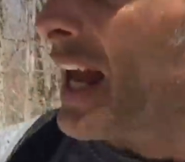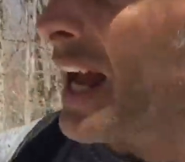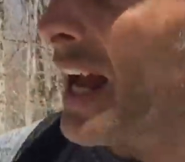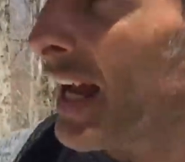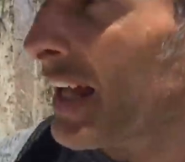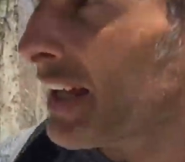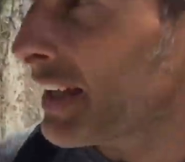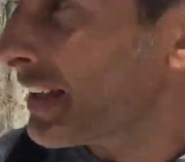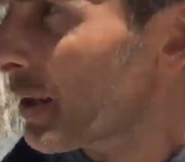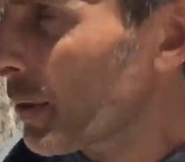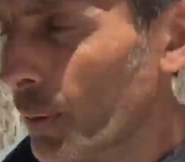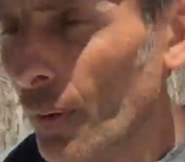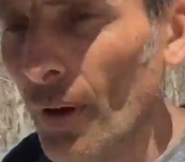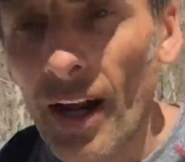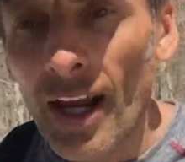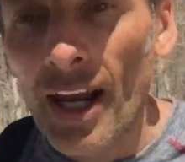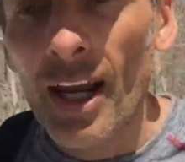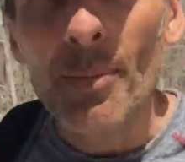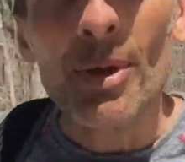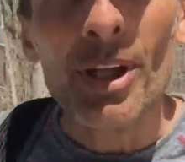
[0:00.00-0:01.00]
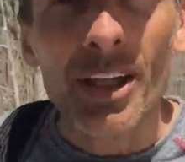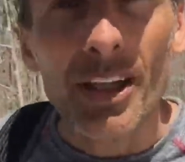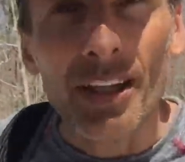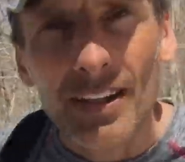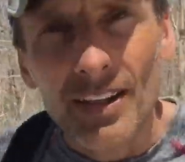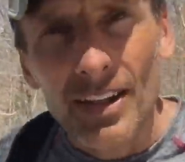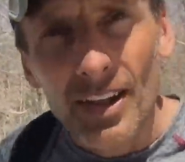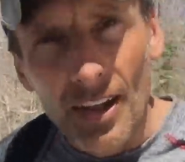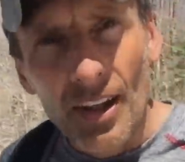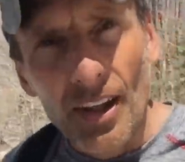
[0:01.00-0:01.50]
And where I am at,
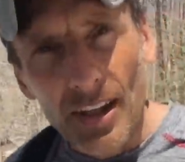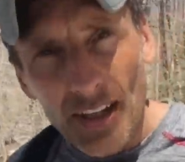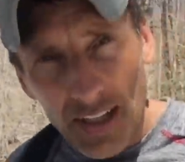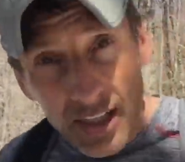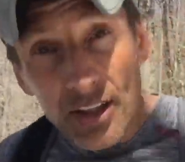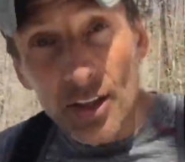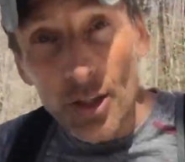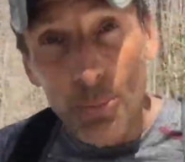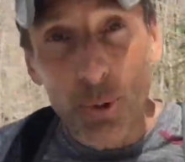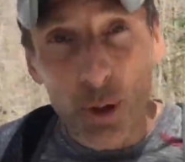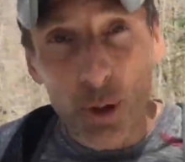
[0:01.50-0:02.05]
in the